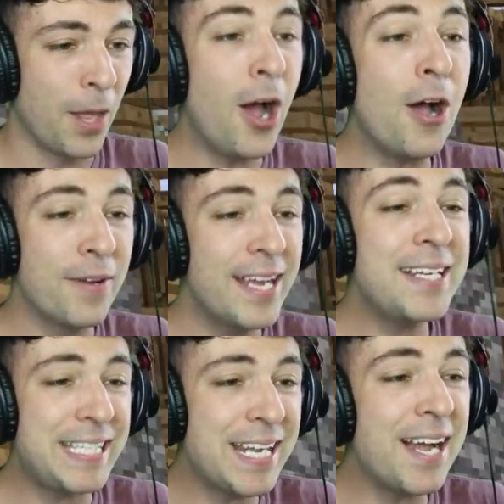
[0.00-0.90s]
Oh,
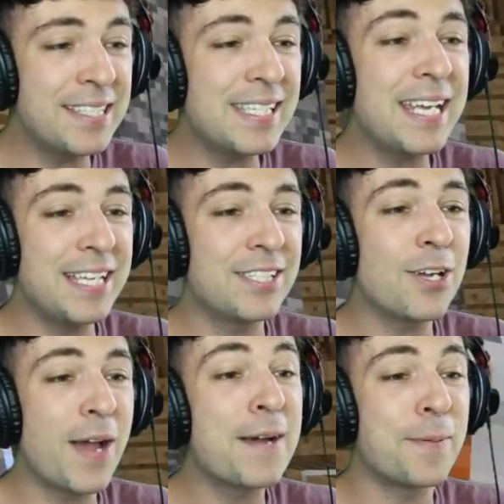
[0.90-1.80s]
he's dancing. He's
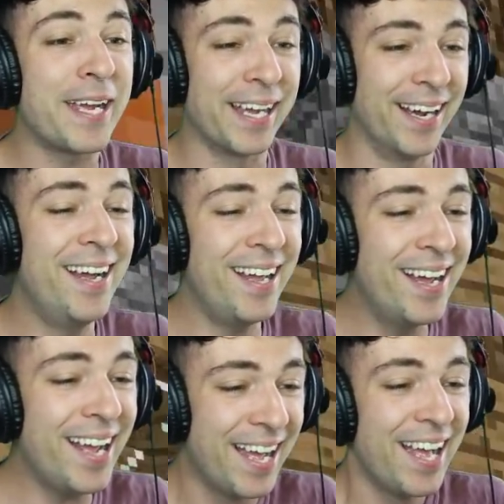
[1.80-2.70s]
so happy.
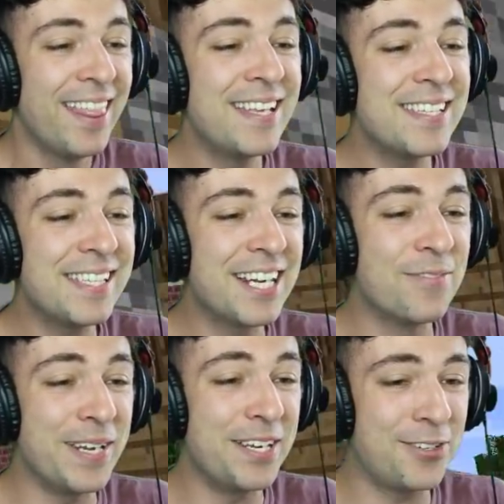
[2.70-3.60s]
This is going to
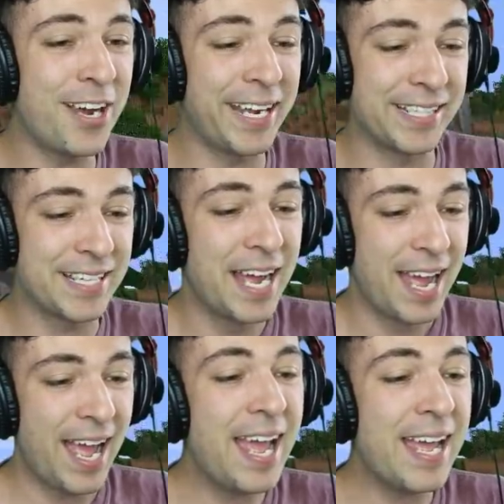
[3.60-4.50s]
be great.
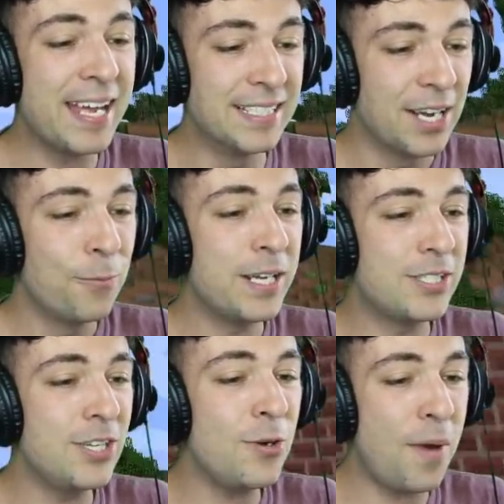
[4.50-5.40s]
And we
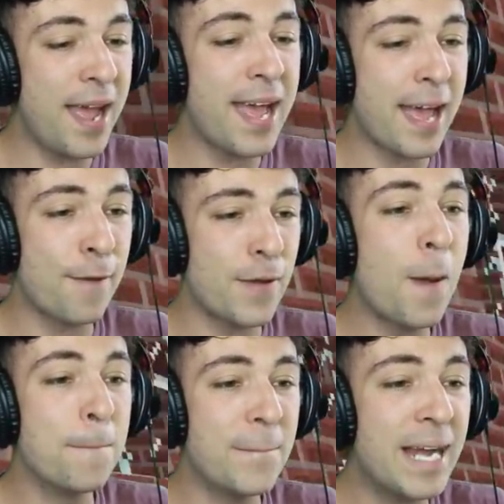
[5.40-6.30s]
do have a
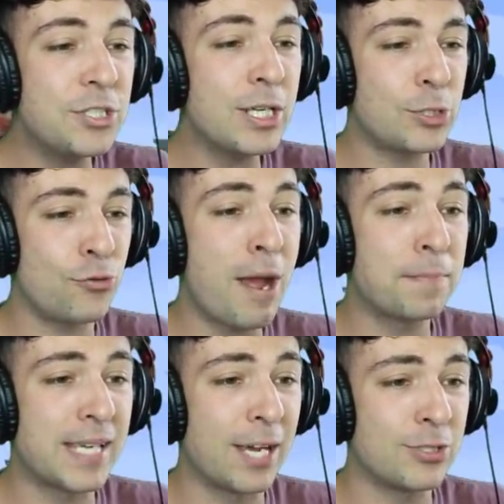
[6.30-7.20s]
magic
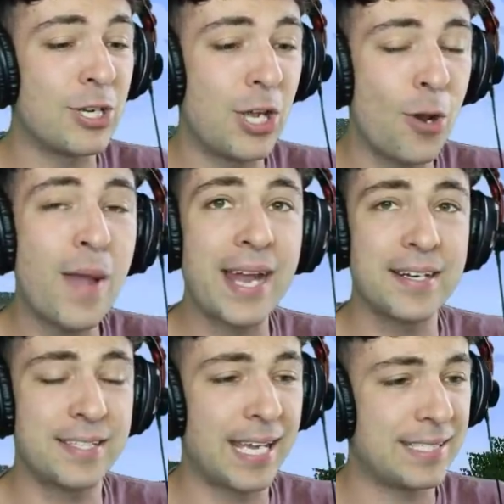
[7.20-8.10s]
trapped house to go ahead
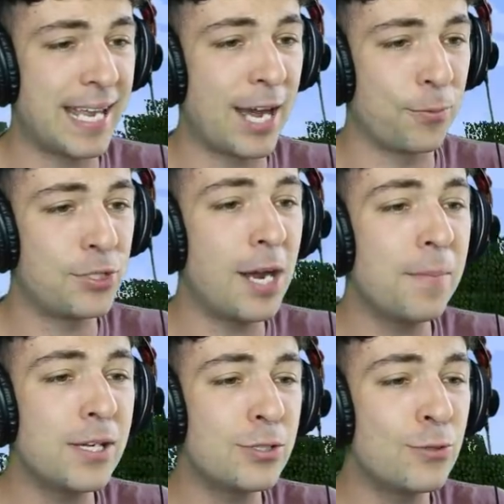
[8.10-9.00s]
and test out, which I'm
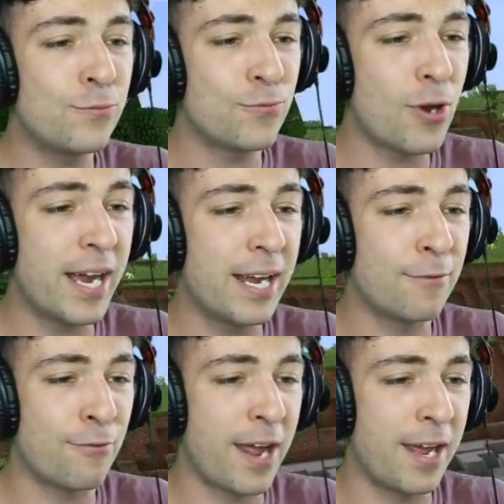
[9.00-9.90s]
going to do right
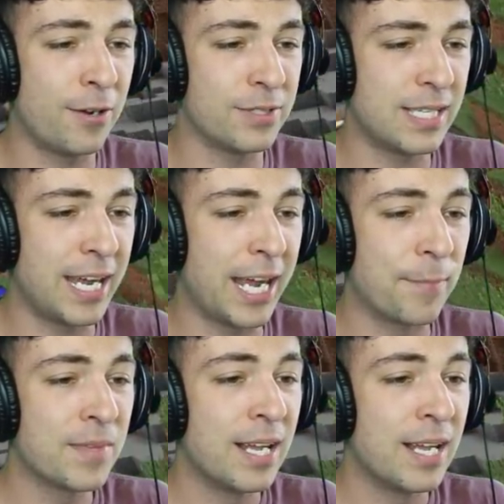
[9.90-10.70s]
around here.